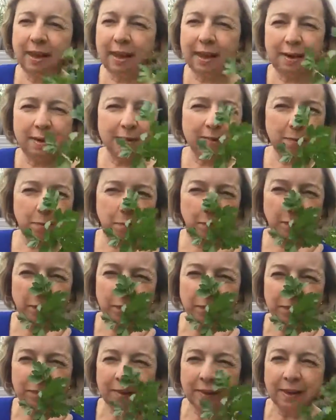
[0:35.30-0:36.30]
It is
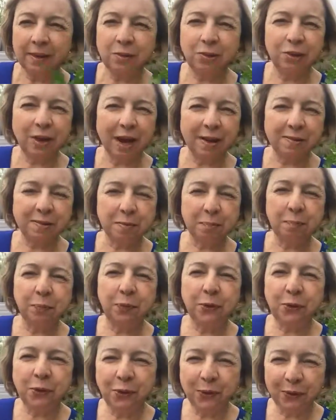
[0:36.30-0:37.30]
just
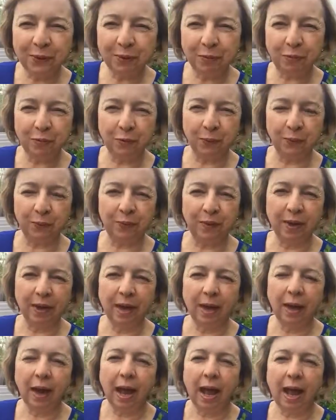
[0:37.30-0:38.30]
beautiful.
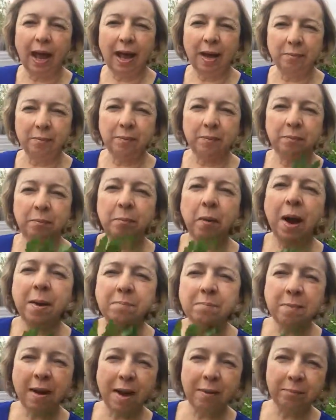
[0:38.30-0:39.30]
My
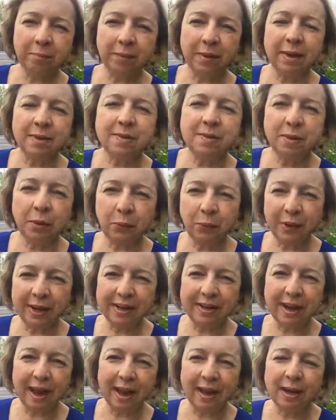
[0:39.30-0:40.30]
mum,
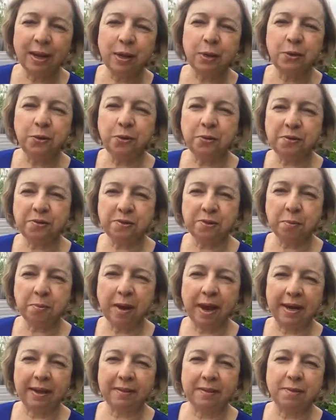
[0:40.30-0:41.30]
Serena, used to
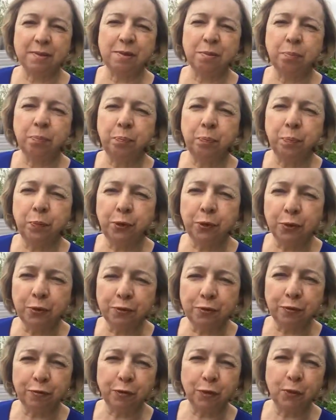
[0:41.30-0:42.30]
make this
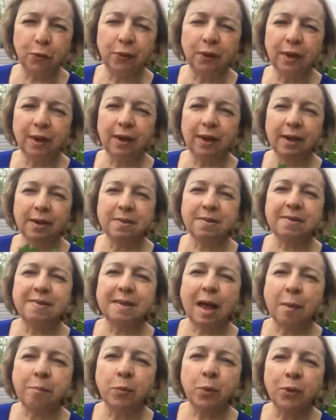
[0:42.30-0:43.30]
beautiful
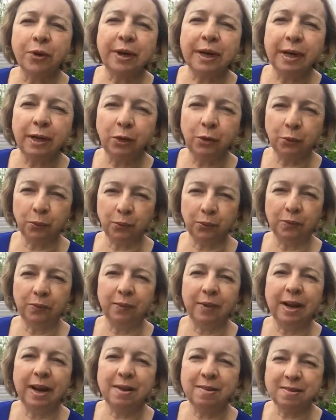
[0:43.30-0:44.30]
samorigio,
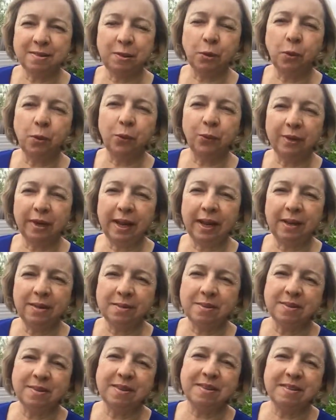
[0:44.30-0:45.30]
it's called in
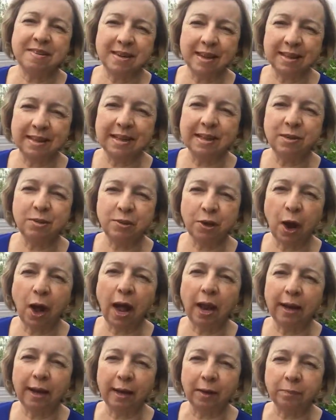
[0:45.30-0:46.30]
Sicilian
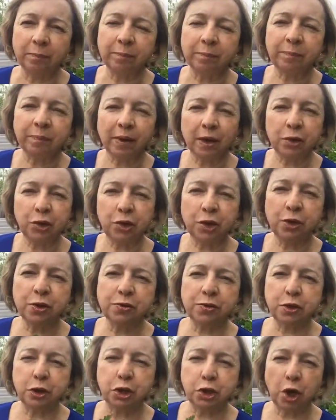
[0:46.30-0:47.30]
dialect. She
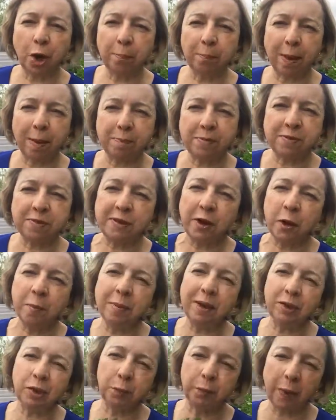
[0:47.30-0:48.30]
used to chop up so
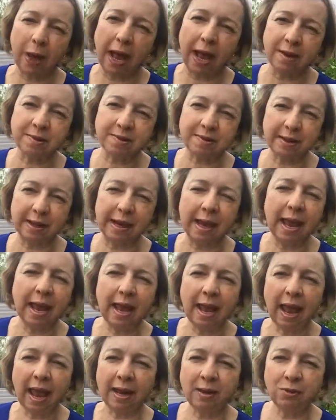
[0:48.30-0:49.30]
much parsley
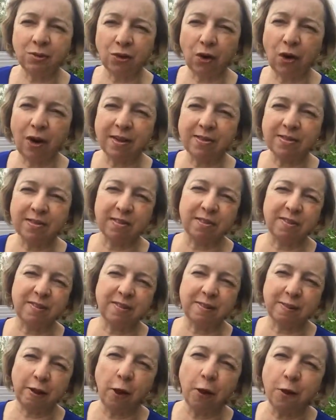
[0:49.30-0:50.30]
and dice it
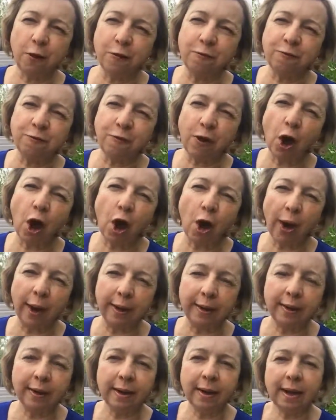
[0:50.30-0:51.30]
so
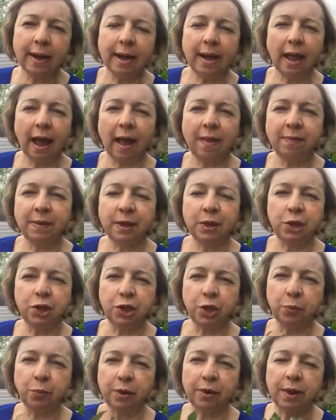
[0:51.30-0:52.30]
fine, and then
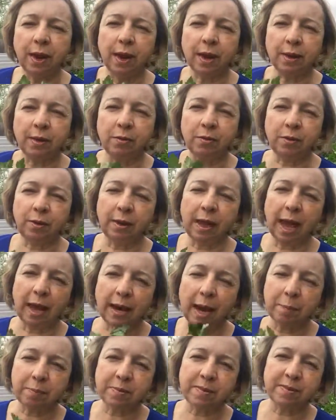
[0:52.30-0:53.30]
she would cut
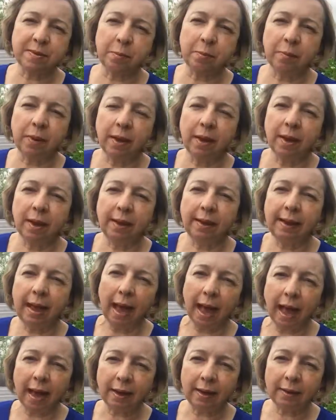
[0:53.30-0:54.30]
up some
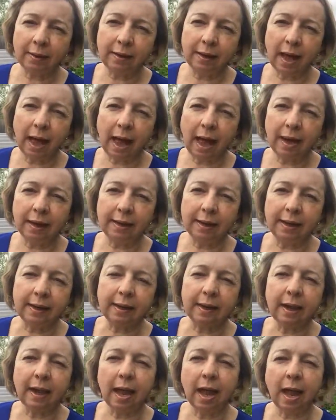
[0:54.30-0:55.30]

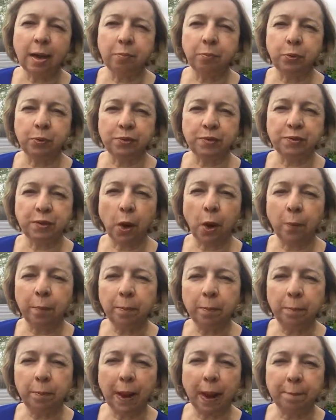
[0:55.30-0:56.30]
garlic and put salt
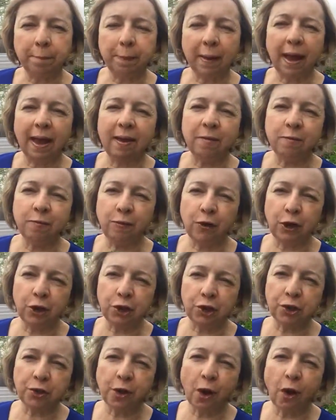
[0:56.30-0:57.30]
and pepper and
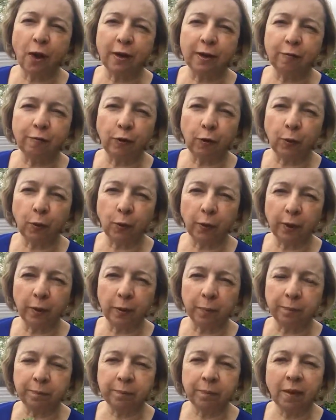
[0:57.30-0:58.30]
virgin olive
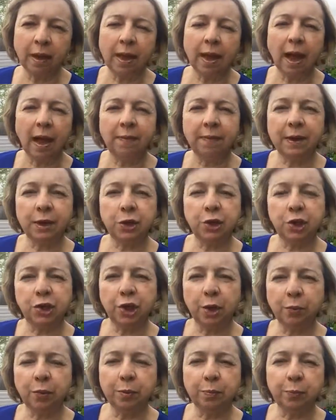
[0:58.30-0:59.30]
oil, and then
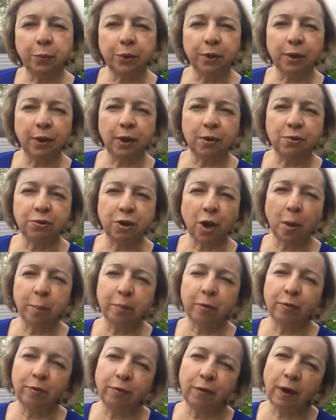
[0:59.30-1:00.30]
she would put it on
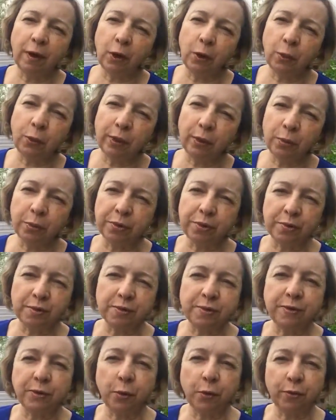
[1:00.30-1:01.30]
top of grilled
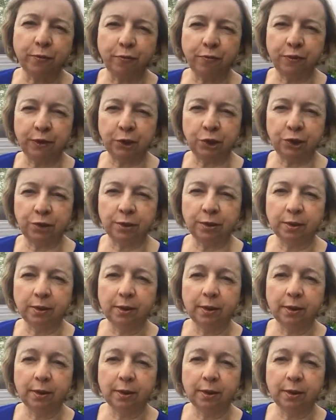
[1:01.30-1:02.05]
swordfish.